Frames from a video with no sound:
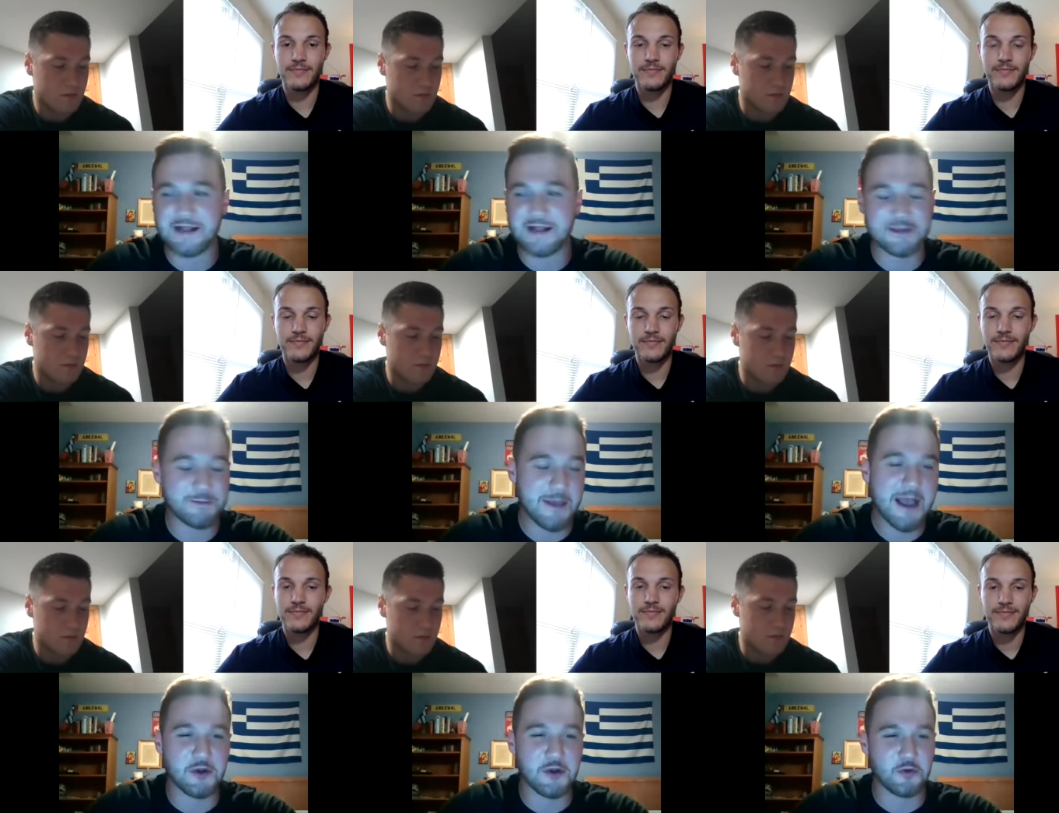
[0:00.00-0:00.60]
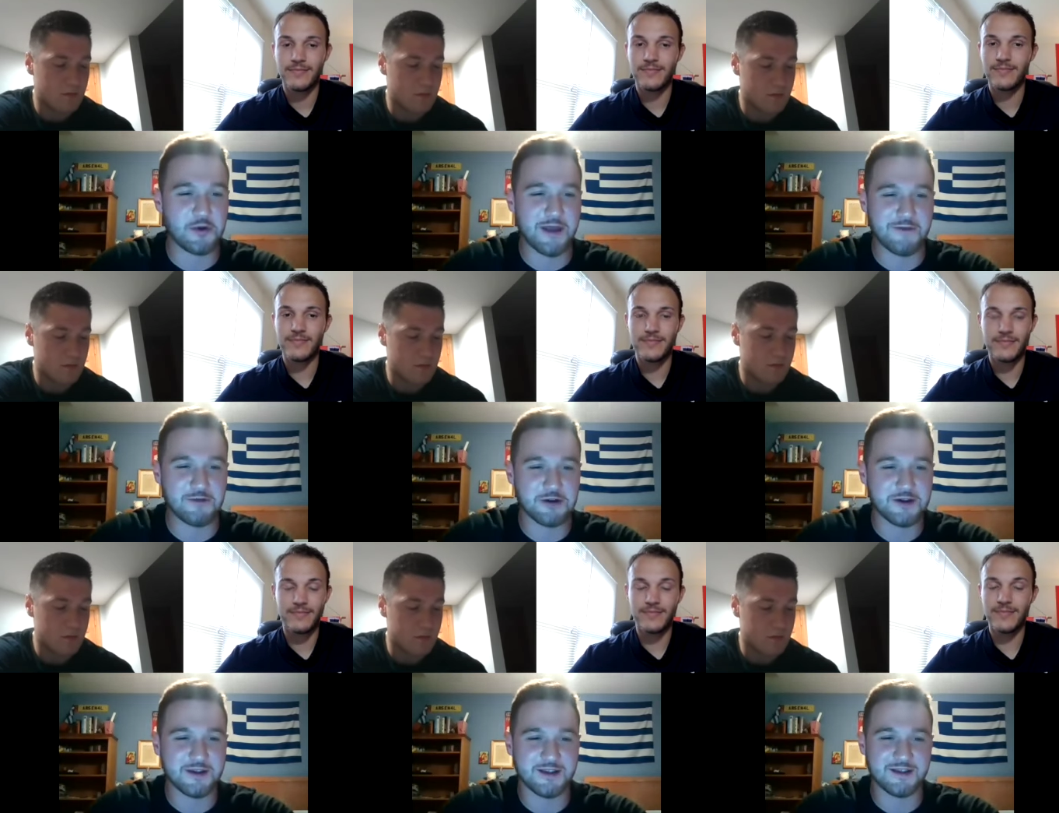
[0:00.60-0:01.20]
Speaker 1: to back or
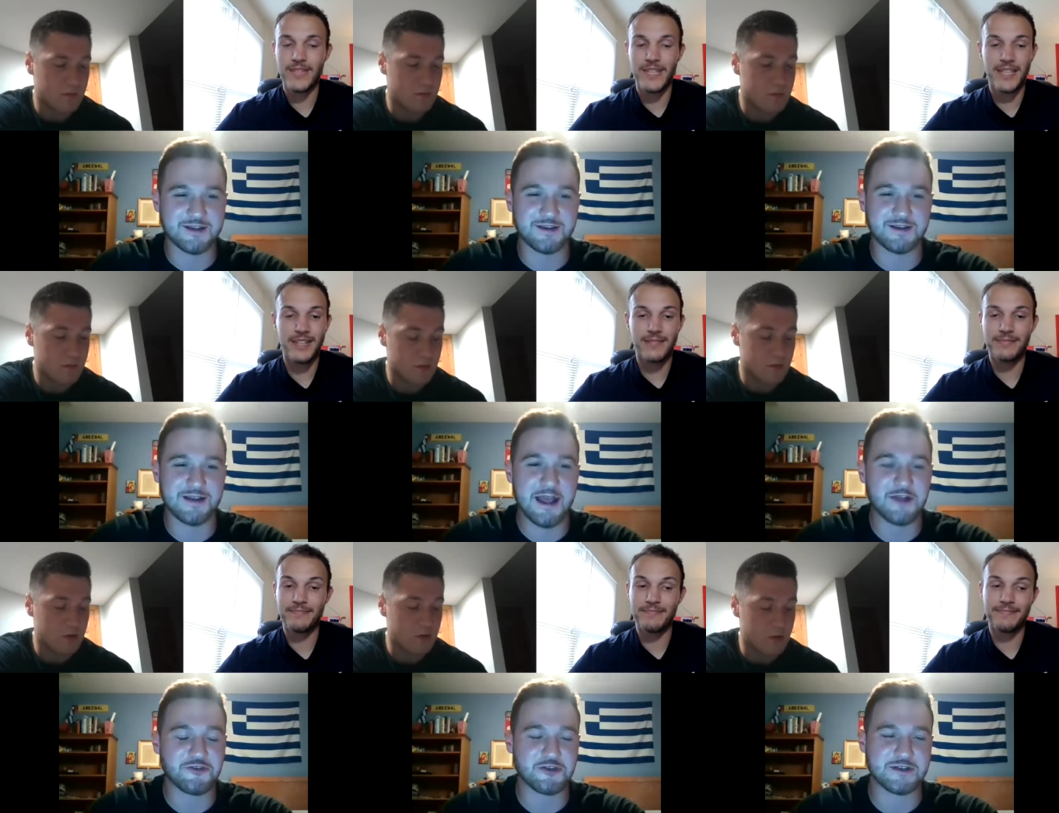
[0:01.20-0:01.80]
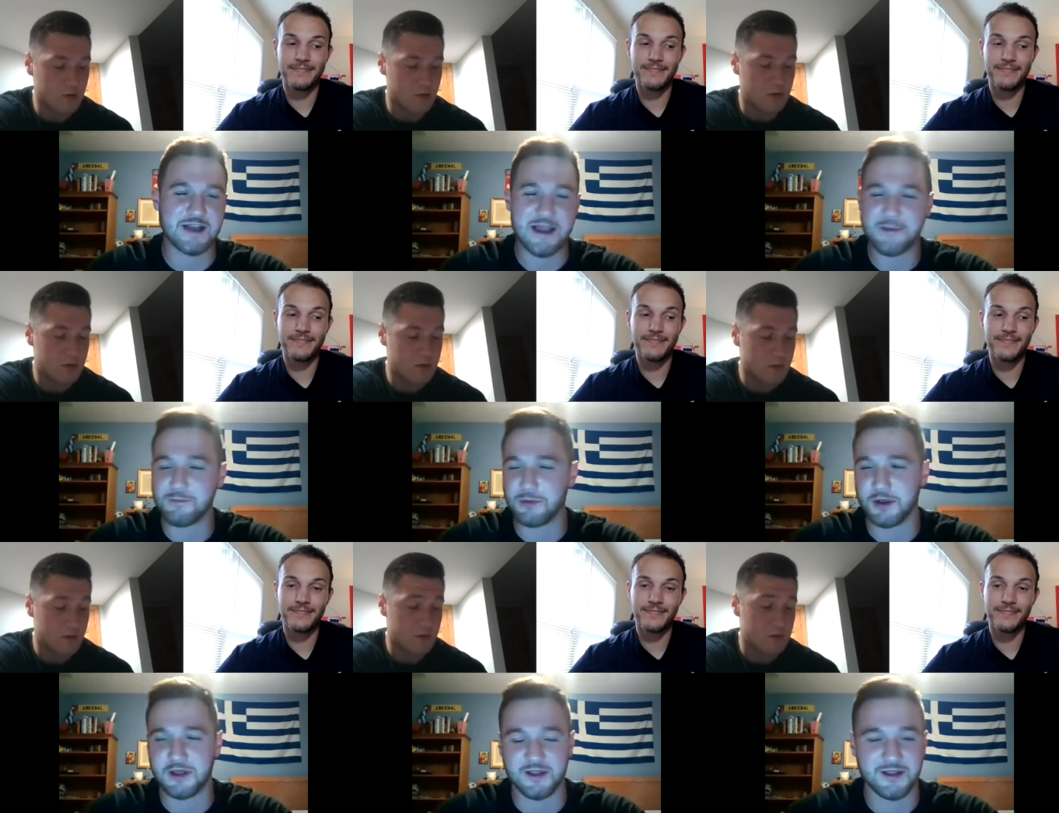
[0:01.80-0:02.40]
whatever in extra time.
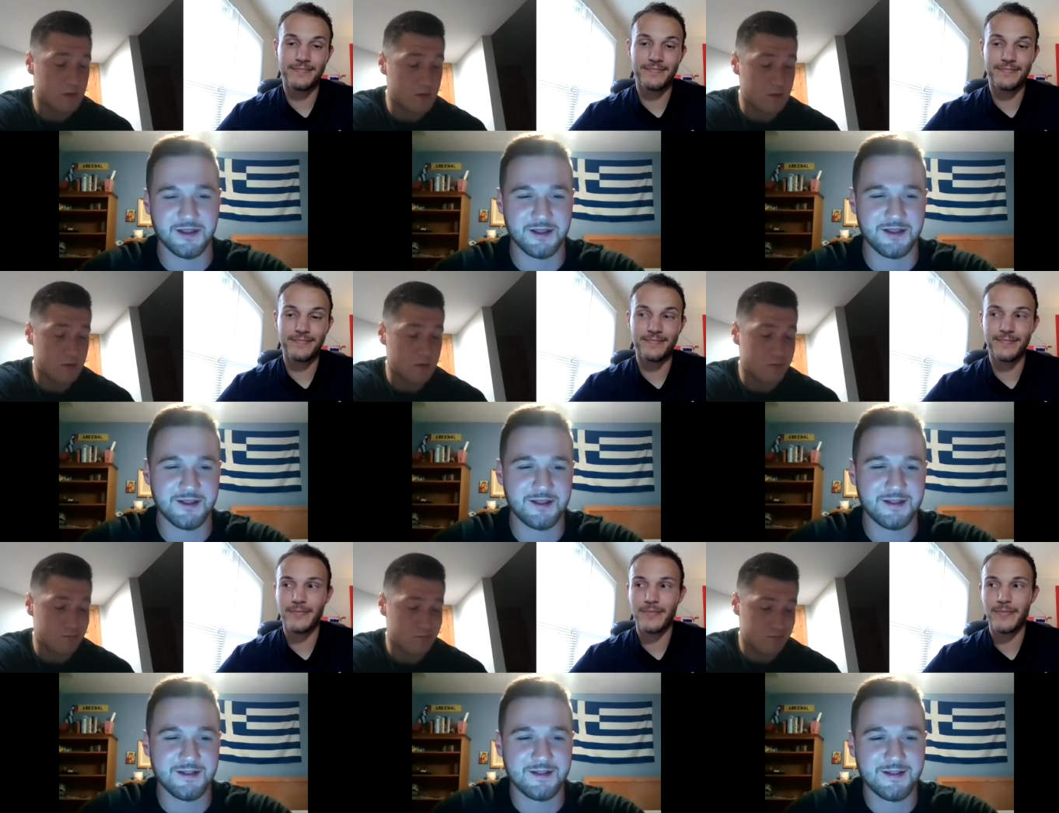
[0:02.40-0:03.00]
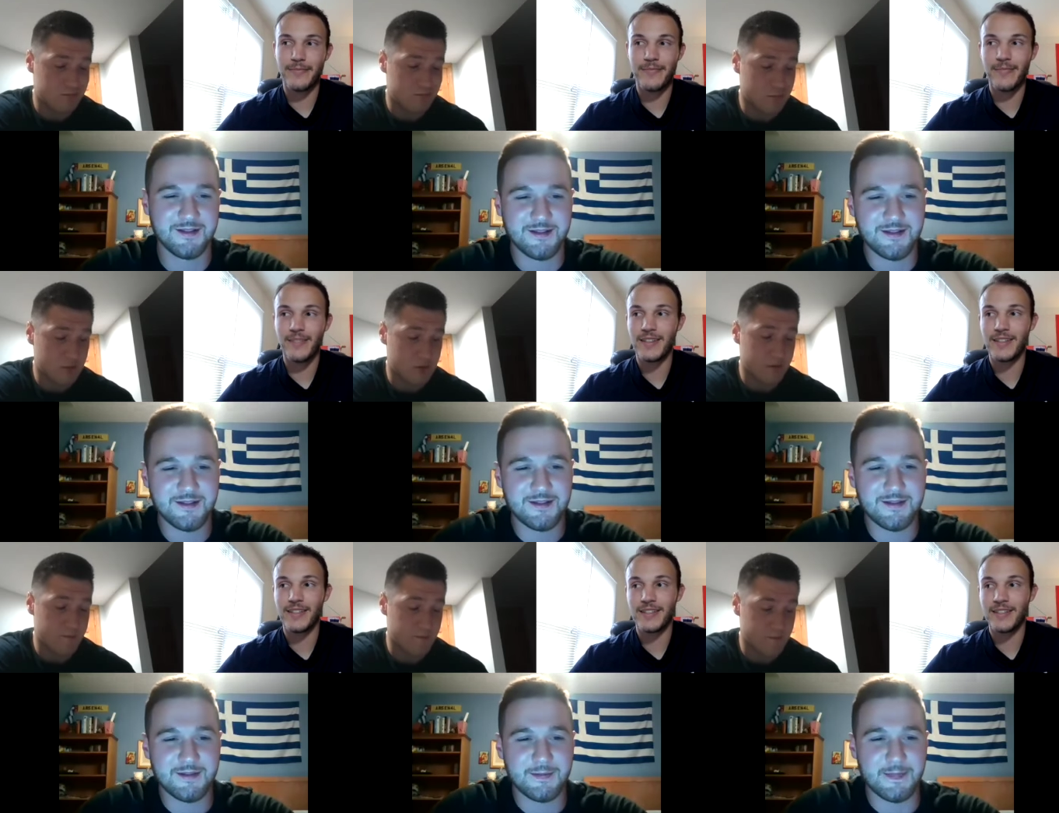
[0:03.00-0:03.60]
But
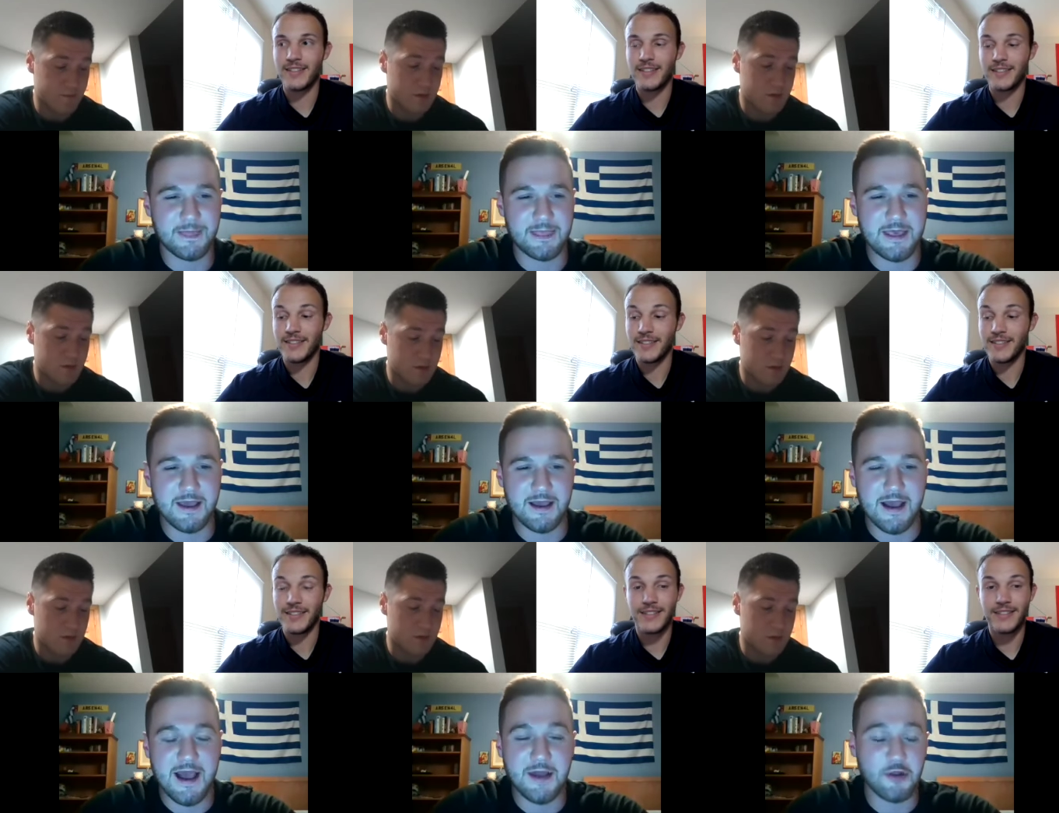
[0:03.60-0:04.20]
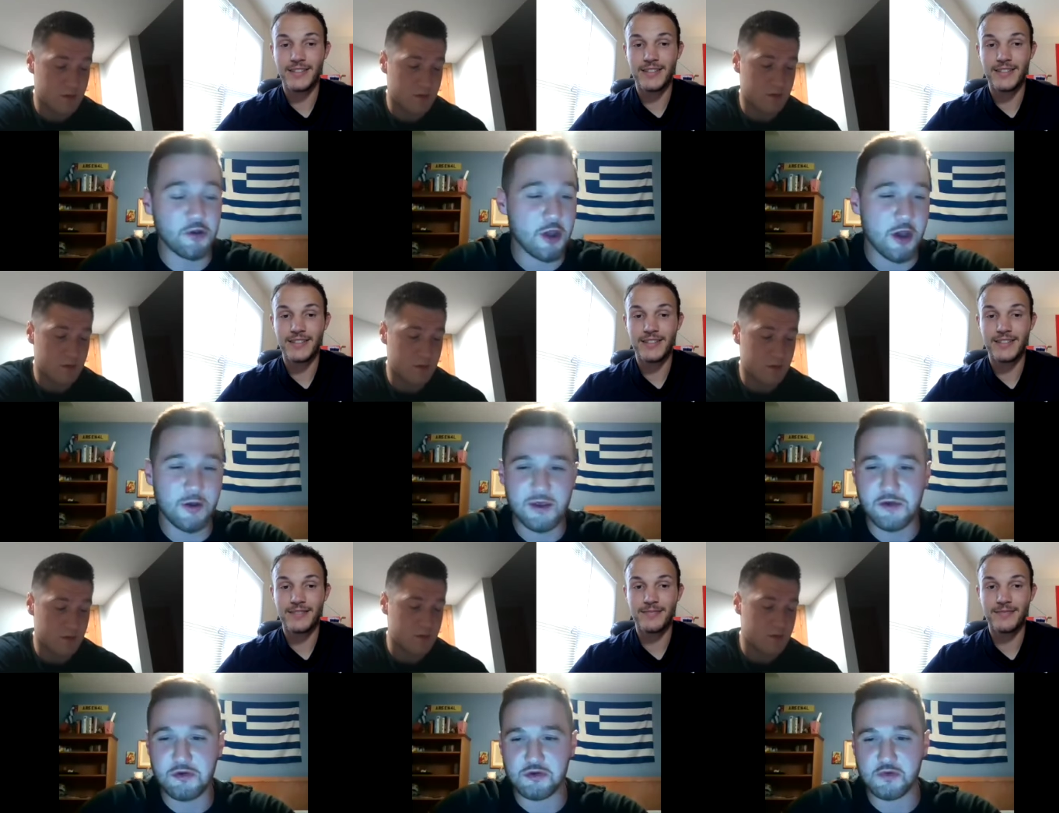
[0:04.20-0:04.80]
yeah, I don't know.
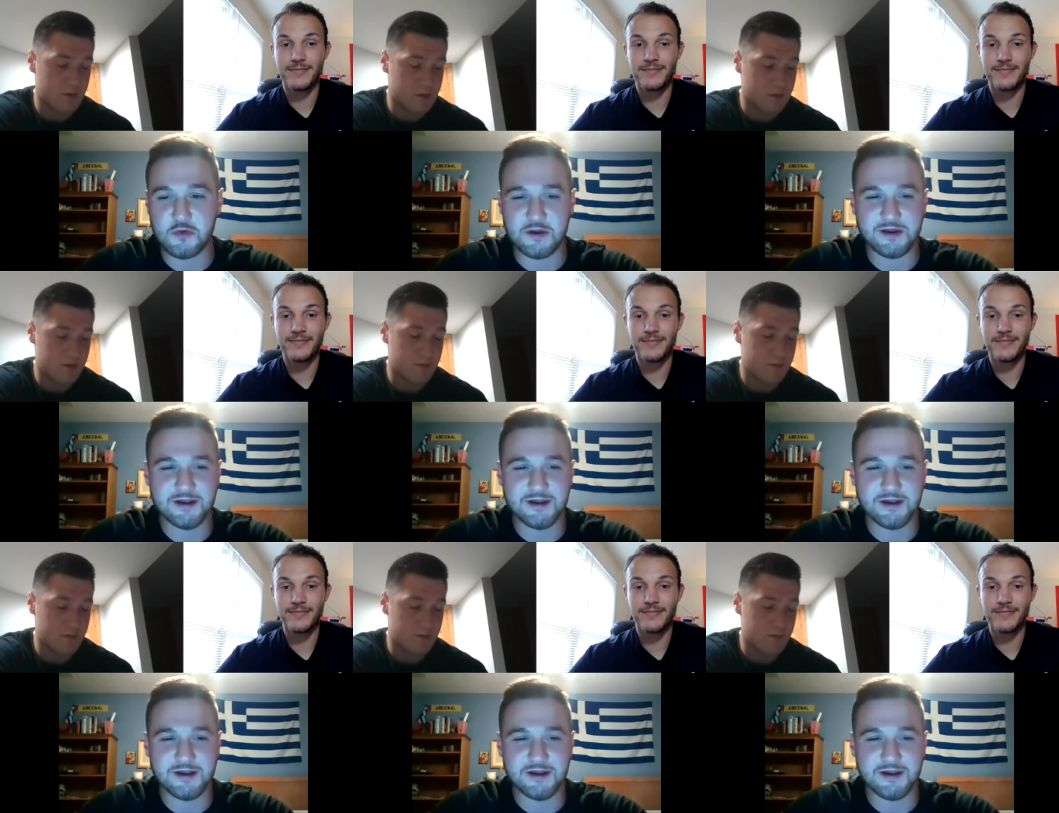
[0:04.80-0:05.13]
It was weird.